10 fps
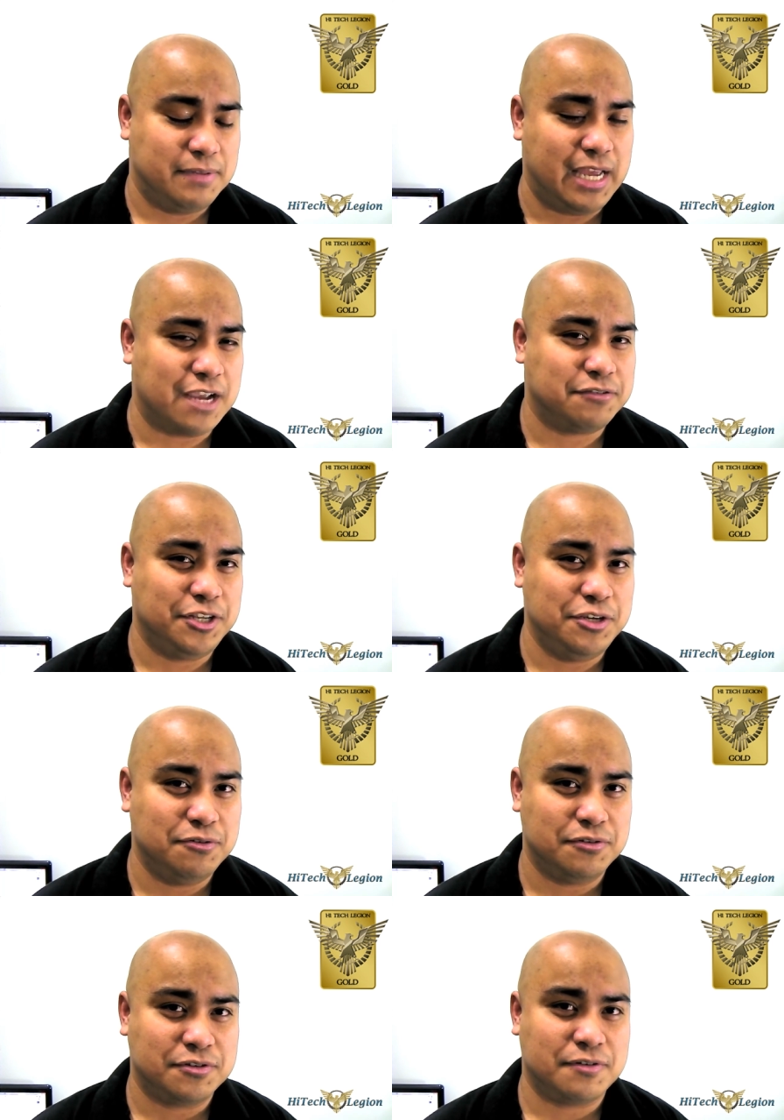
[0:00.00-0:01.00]
they actually
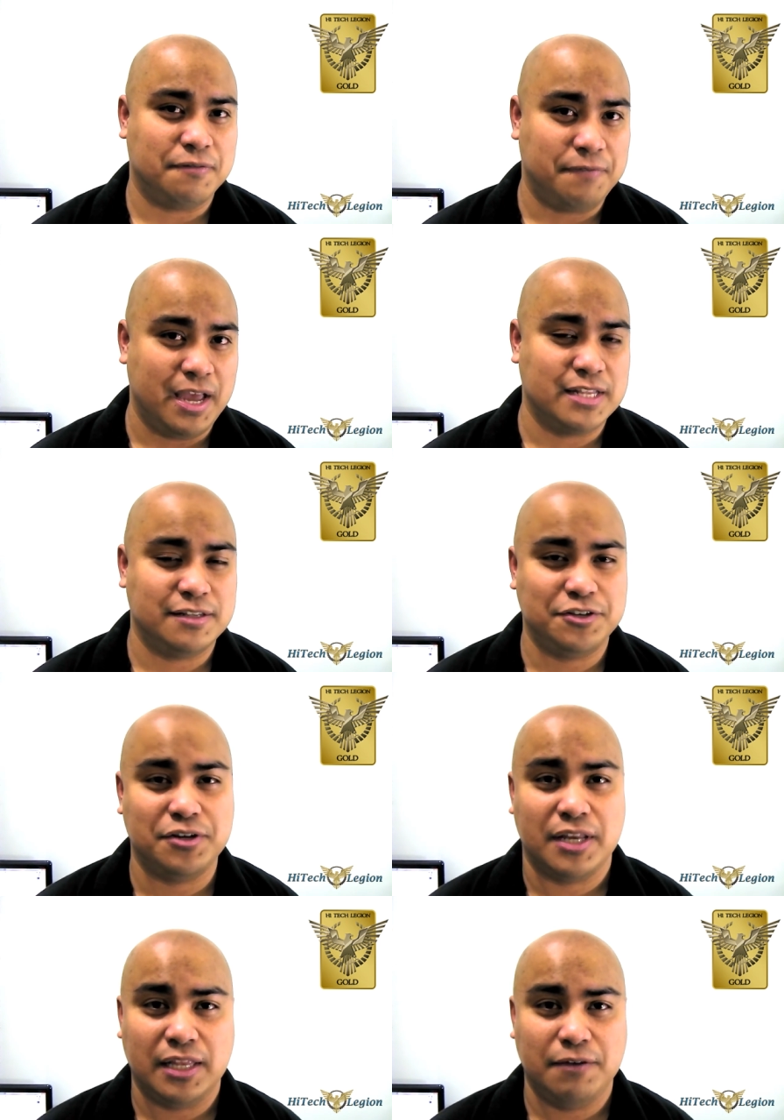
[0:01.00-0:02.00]
used fans that
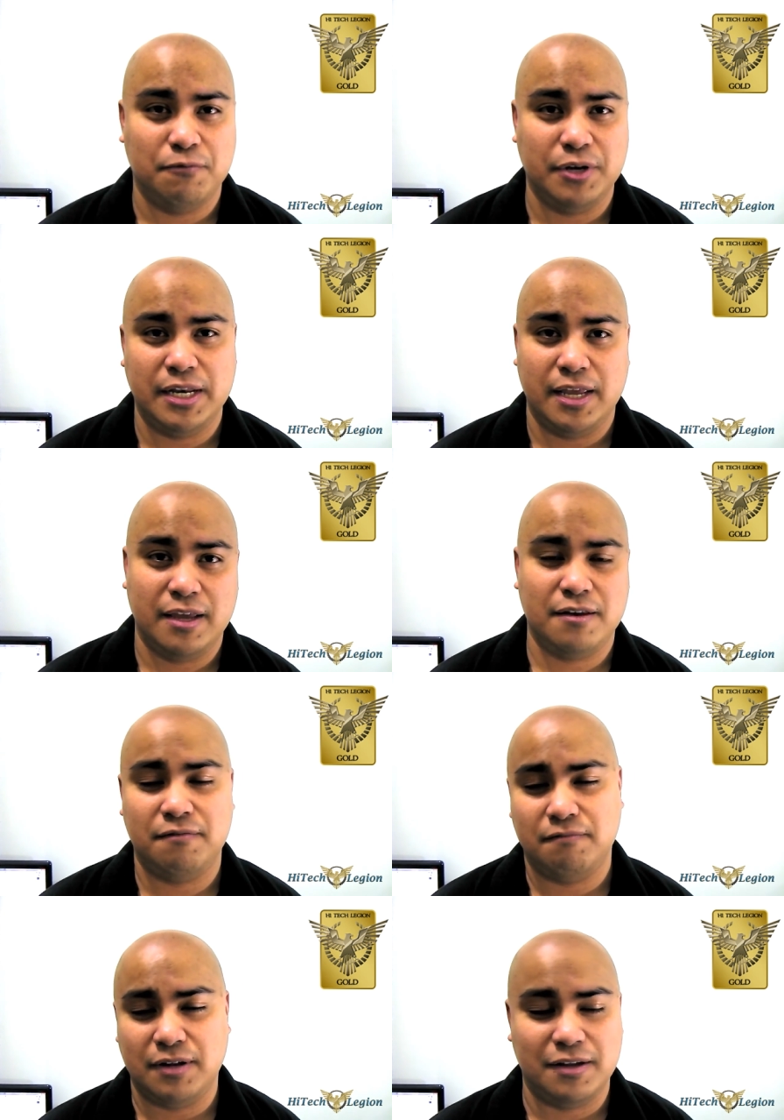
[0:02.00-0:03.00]
you can live with
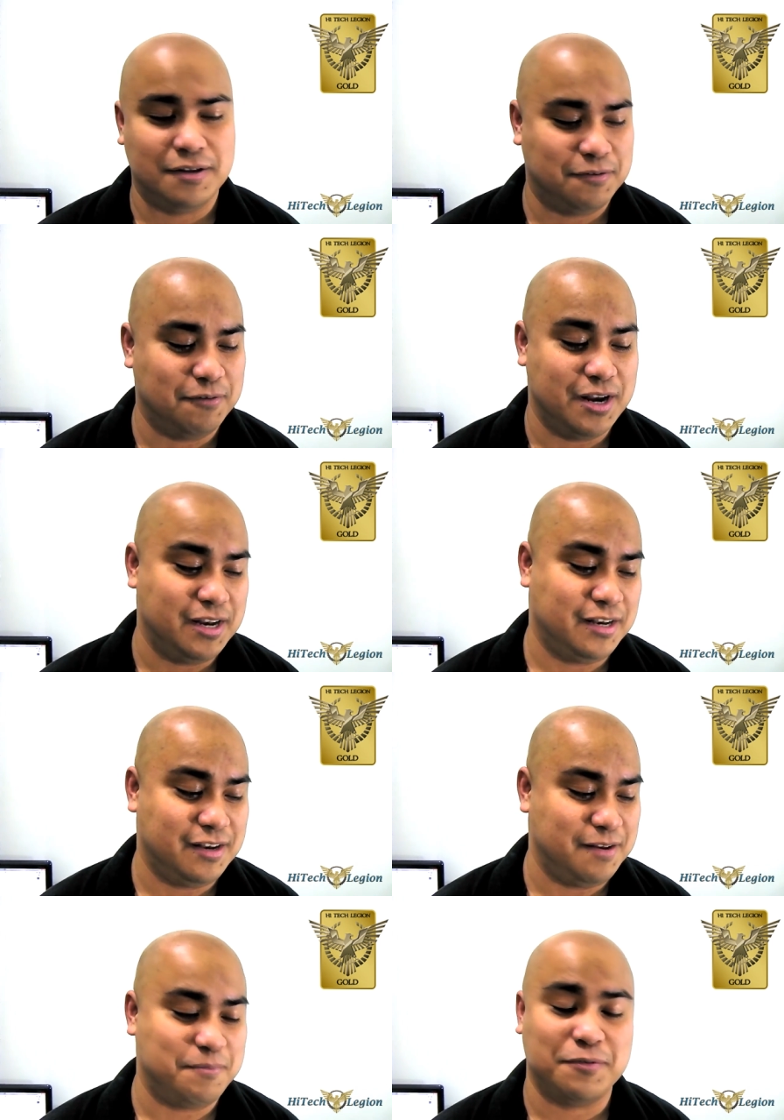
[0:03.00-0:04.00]
and uh, run
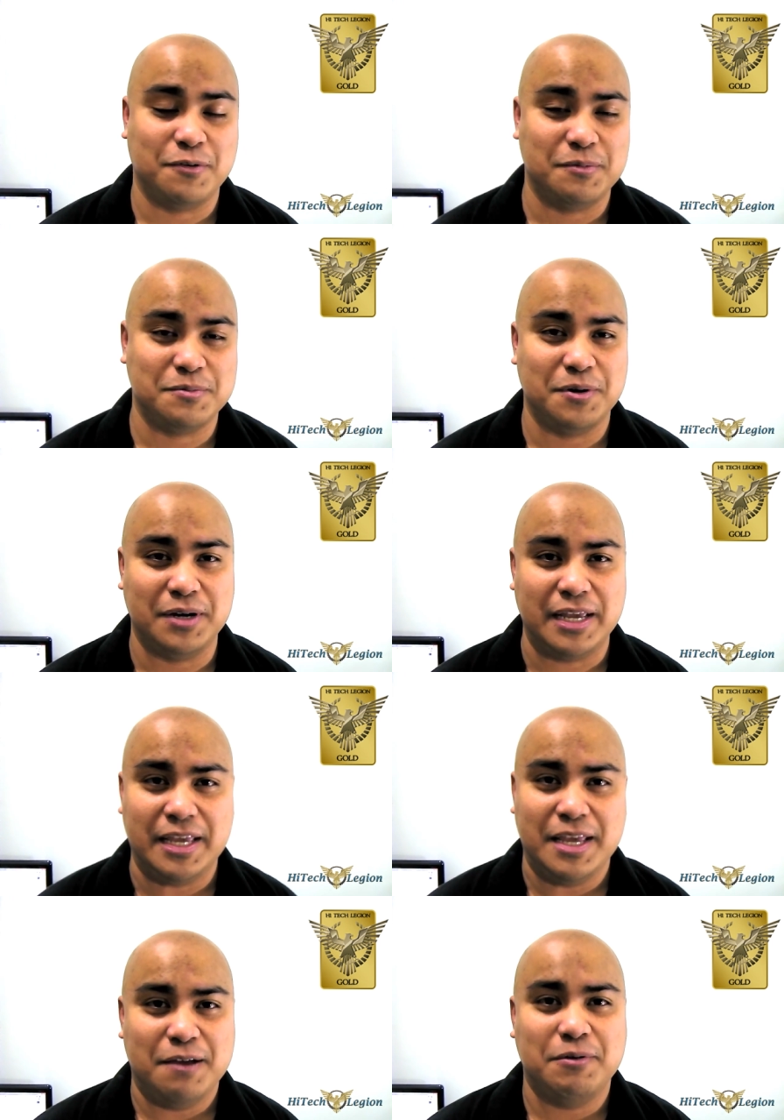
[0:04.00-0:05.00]
it in performance mode
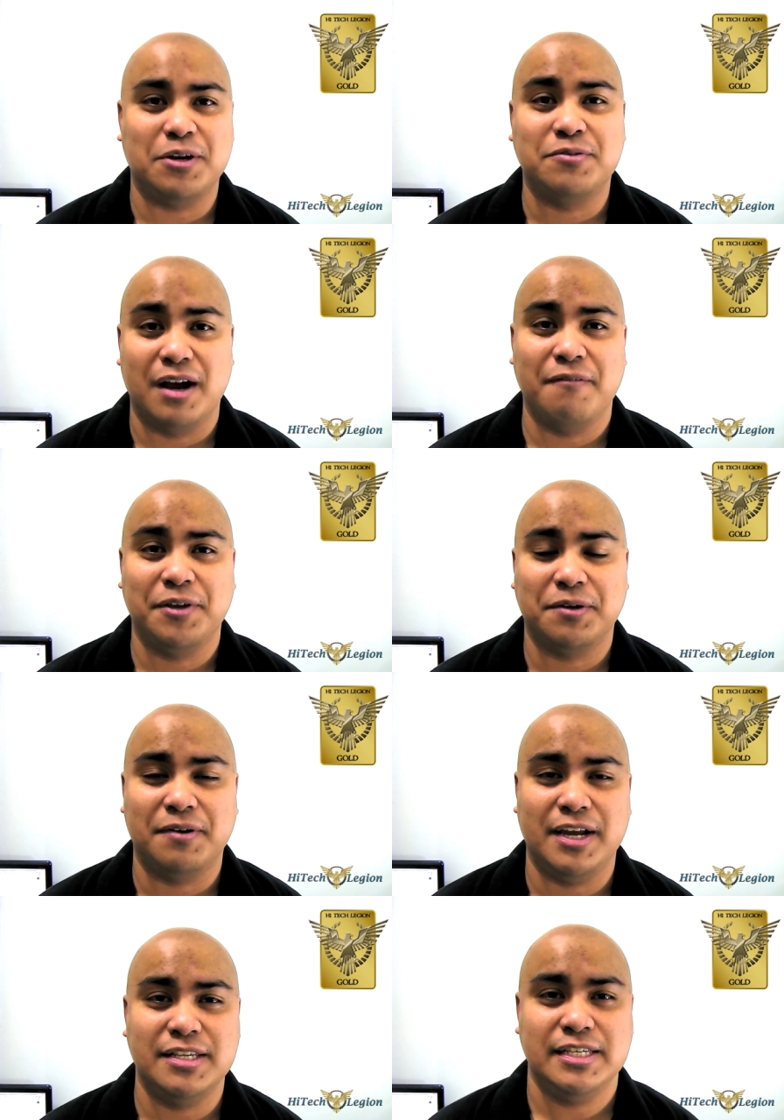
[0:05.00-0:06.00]
without driving you
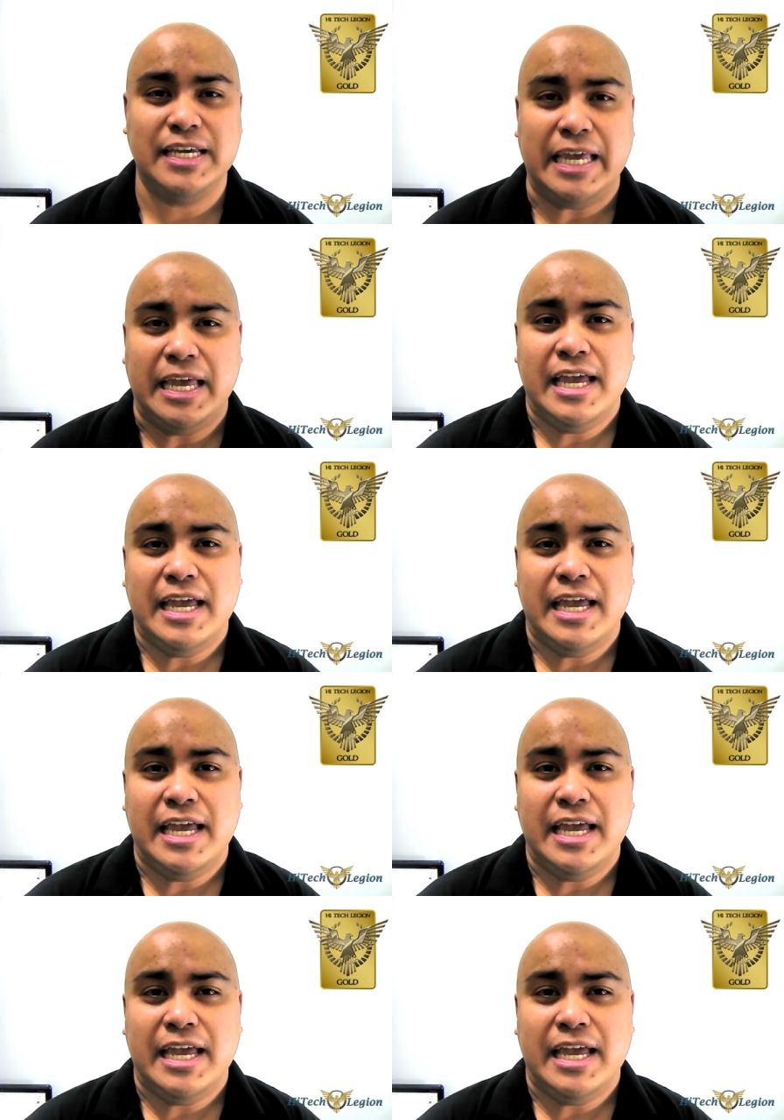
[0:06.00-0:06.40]
crazy.